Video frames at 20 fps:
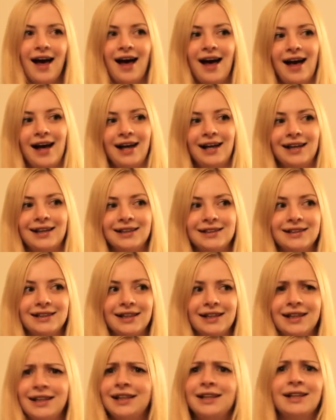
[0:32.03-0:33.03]
and
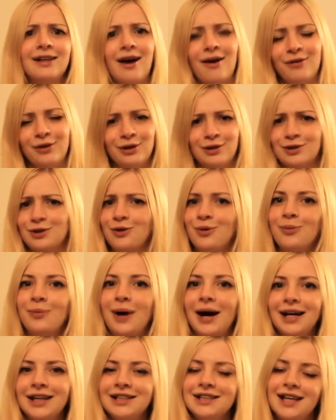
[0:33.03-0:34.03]
he loved her so
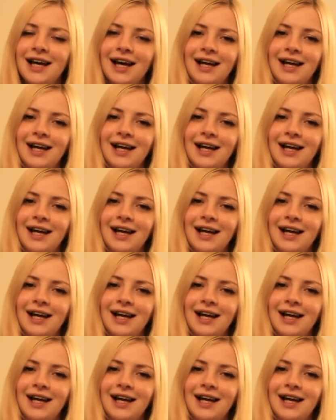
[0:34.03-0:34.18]
much